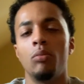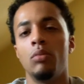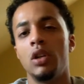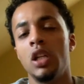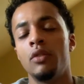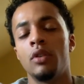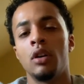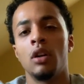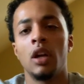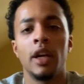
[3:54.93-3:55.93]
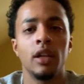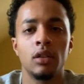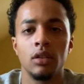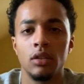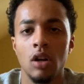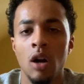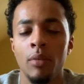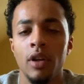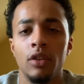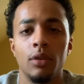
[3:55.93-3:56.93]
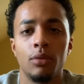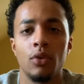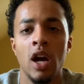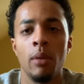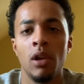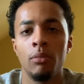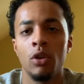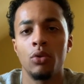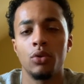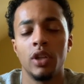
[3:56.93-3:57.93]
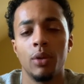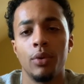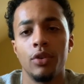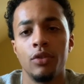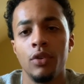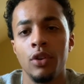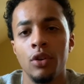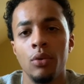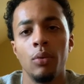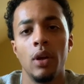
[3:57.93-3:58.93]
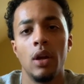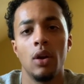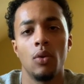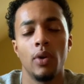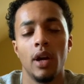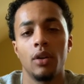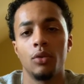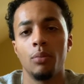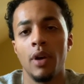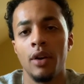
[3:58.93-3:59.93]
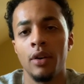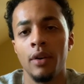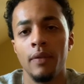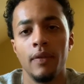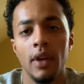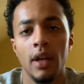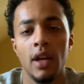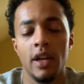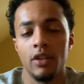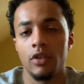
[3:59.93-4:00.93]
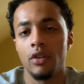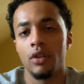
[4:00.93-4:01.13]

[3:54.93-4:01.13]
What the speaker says: Leave a like, comment, and subscribe. Let me know what you think about this video, what I could do better, and etc.